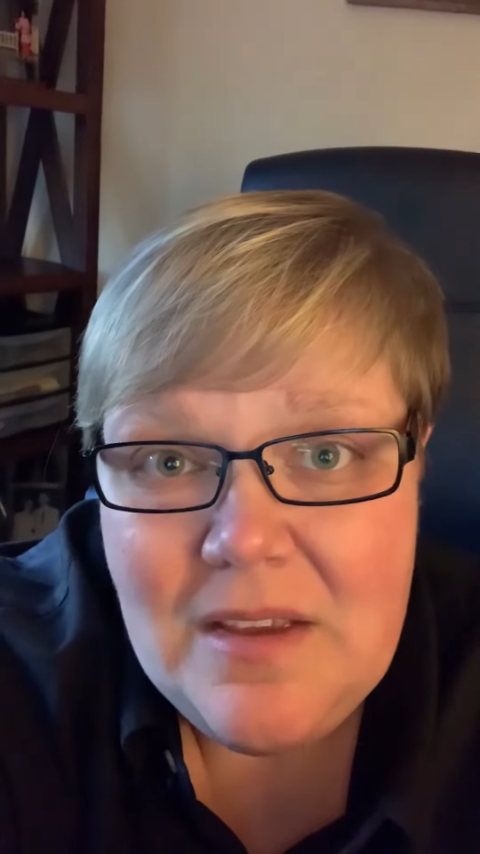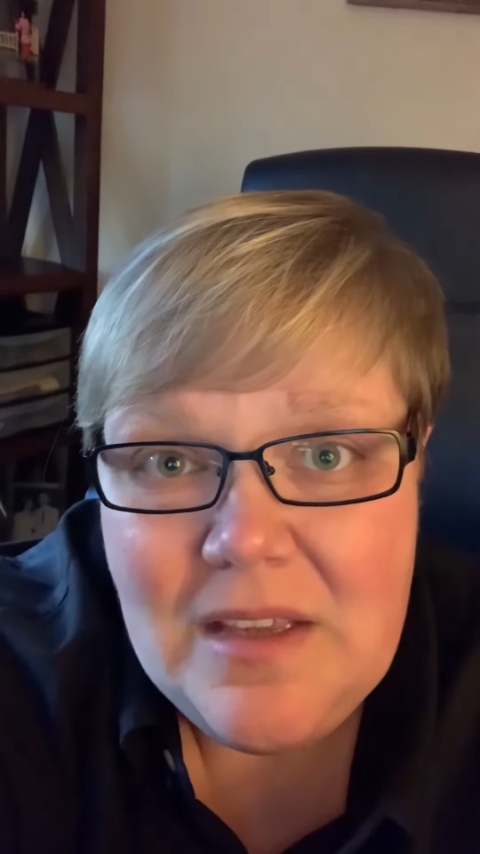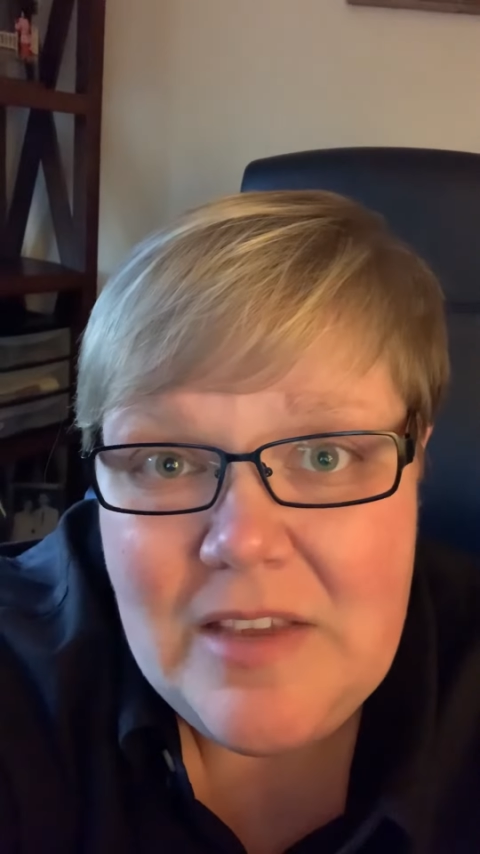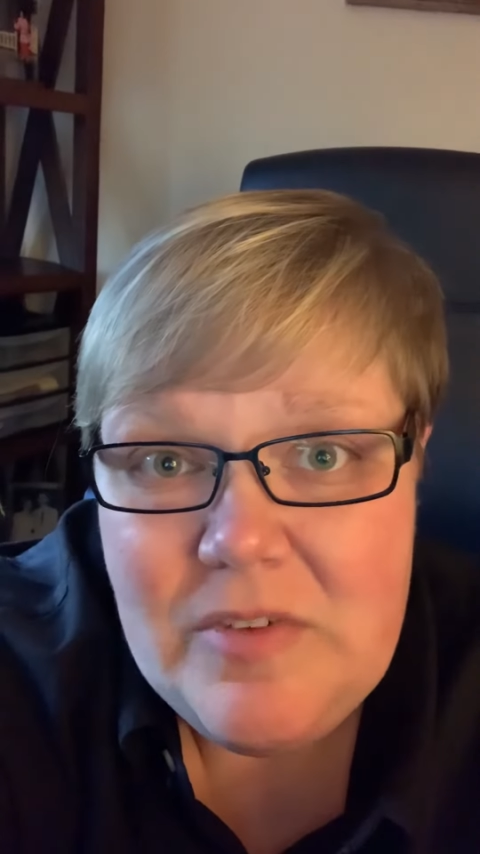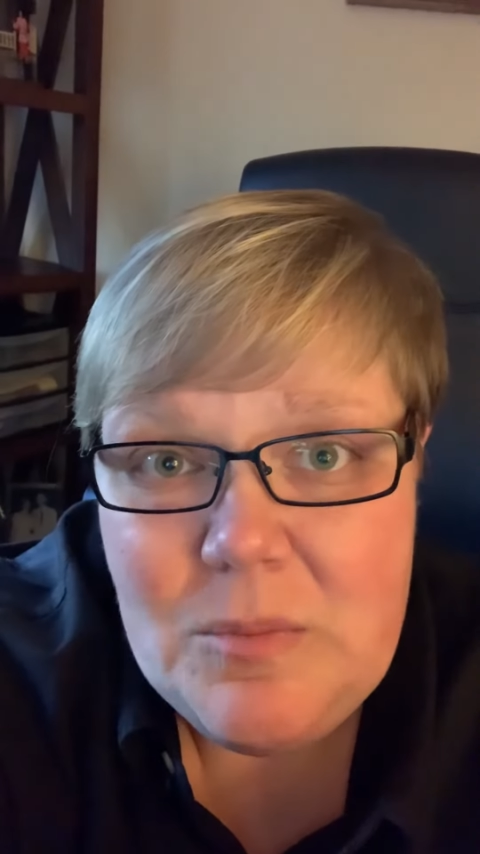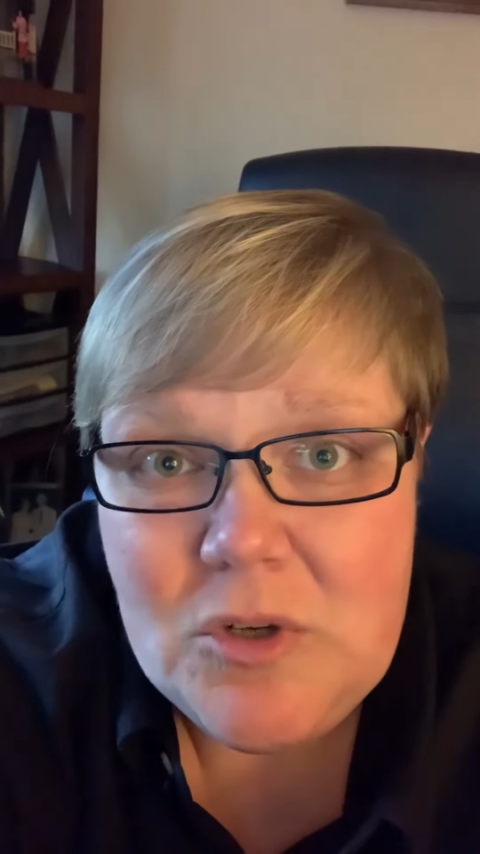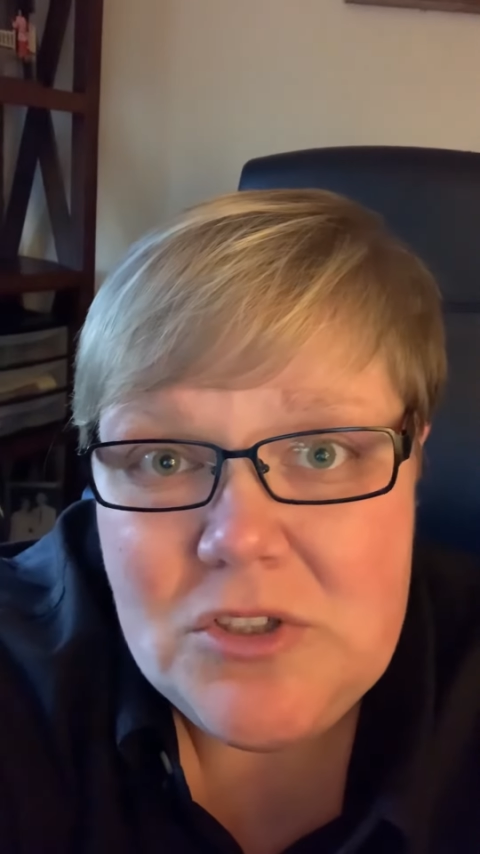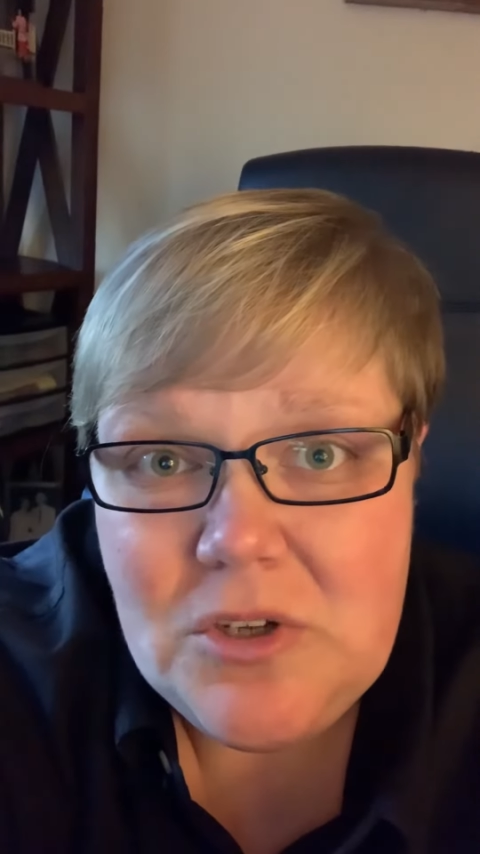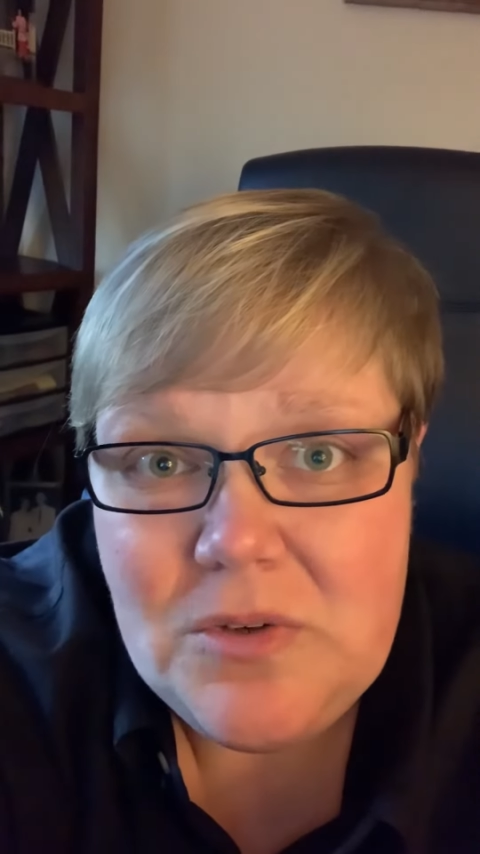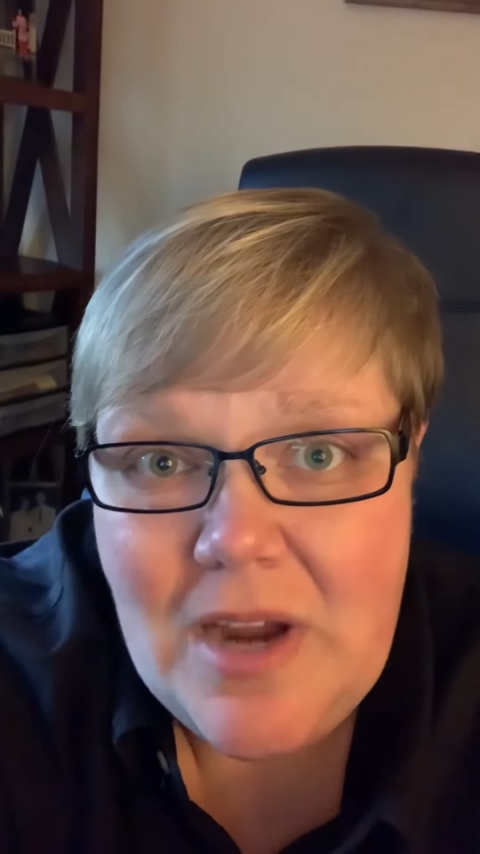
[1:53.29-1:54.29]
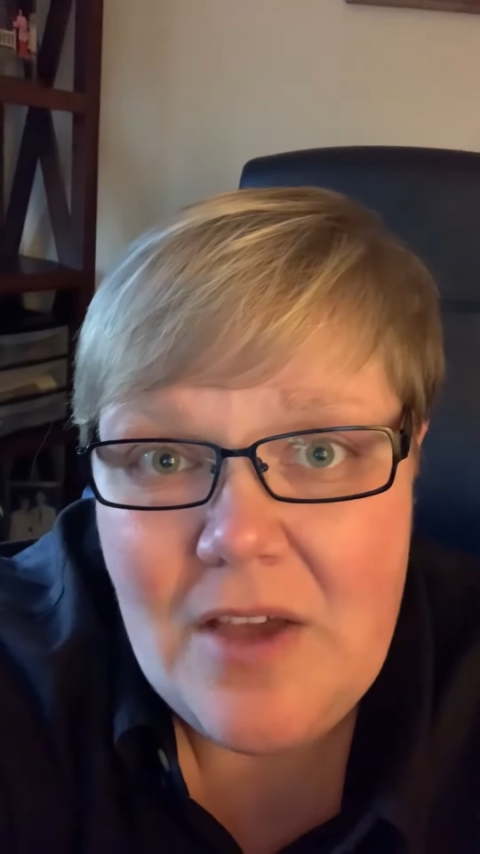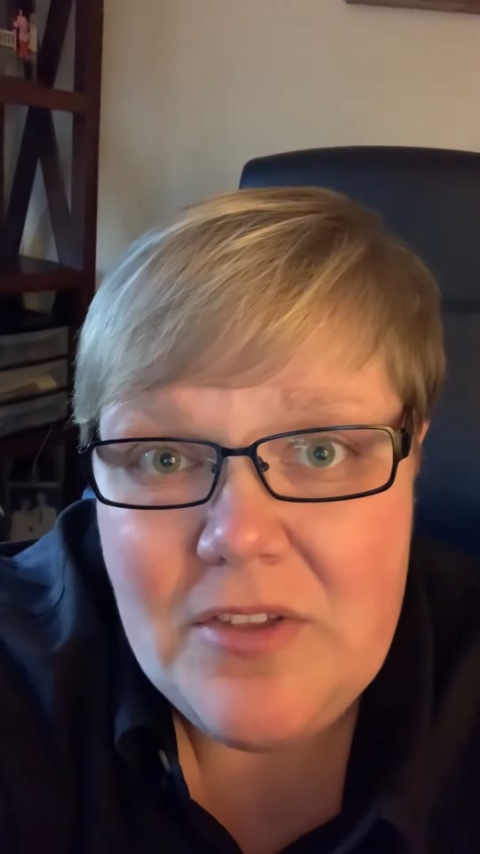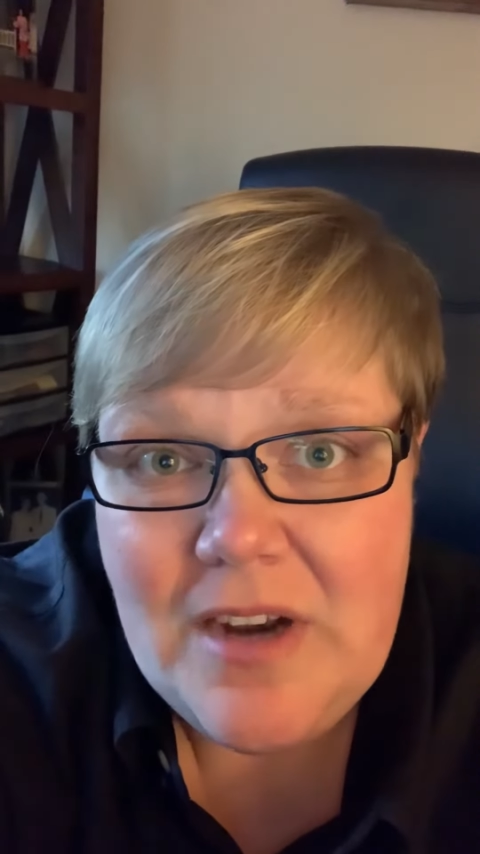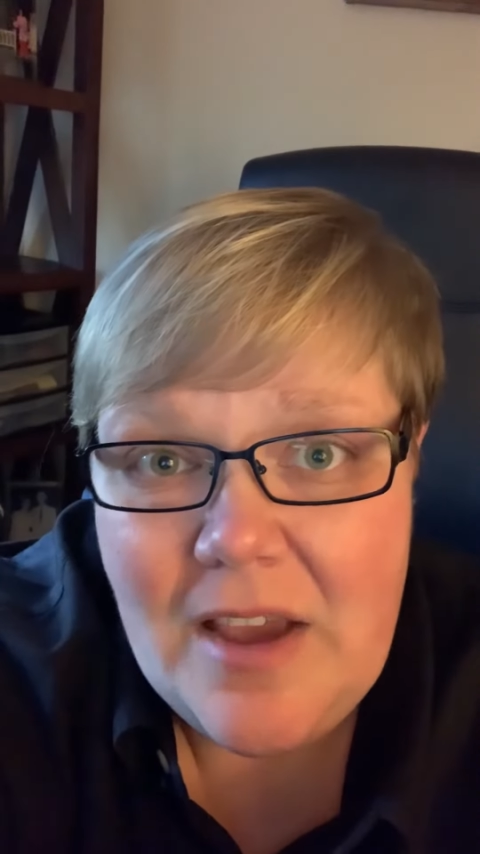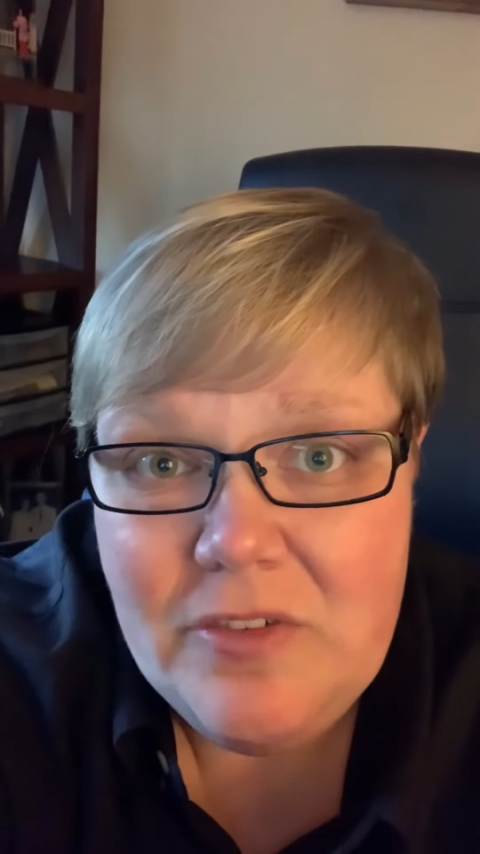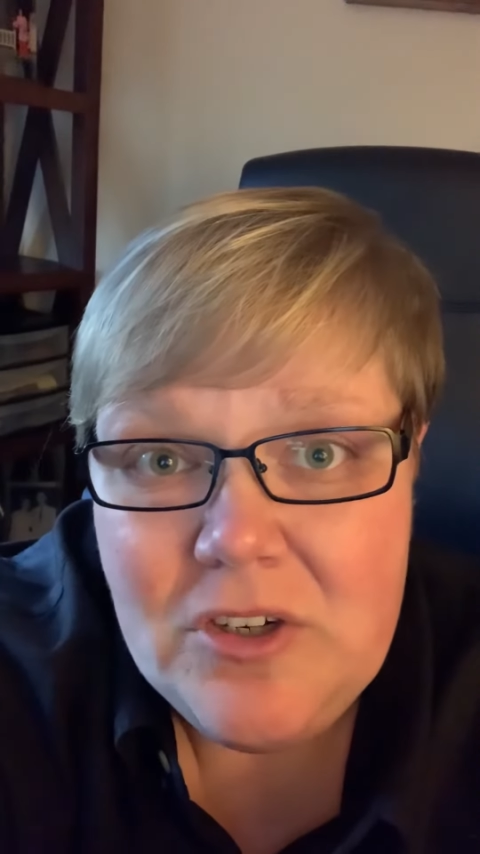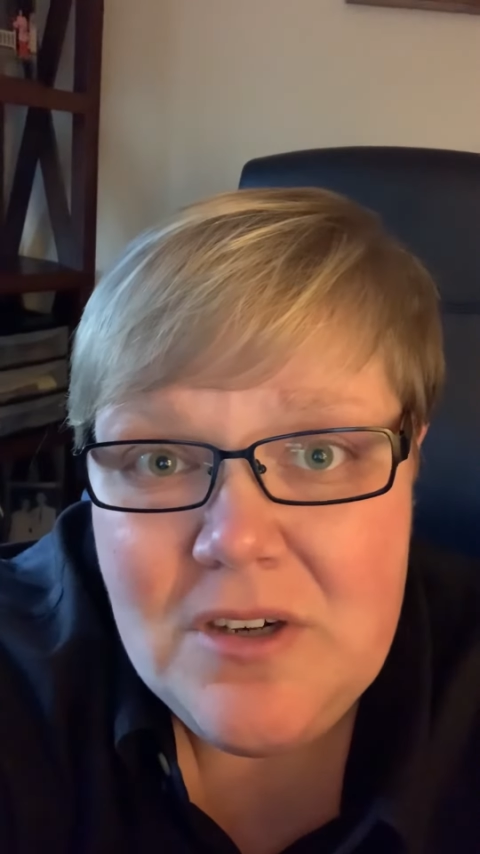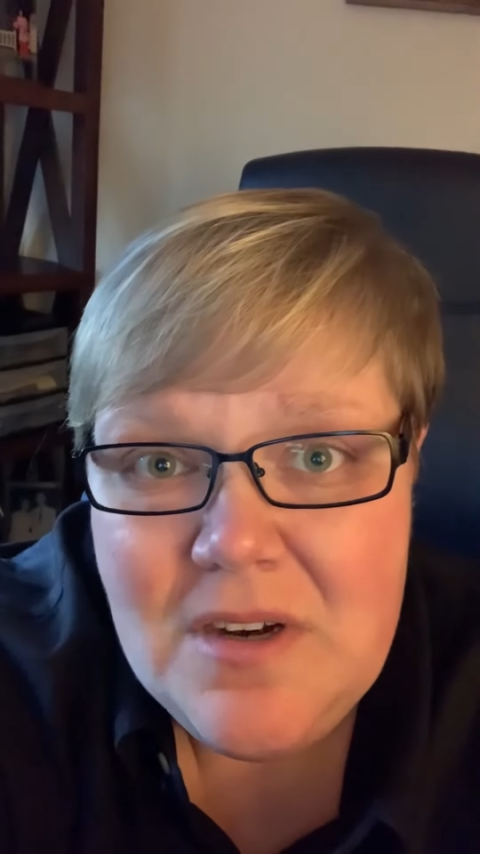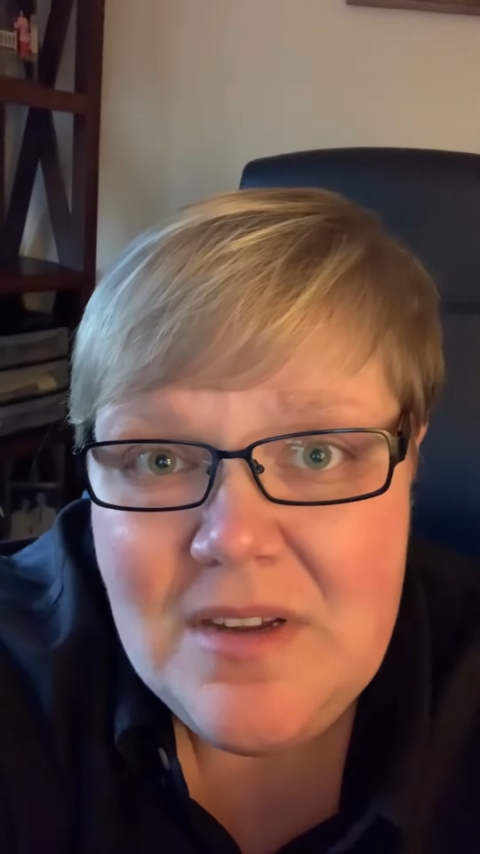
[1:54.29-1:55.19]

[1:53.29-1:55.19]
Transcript: even more so now than ever.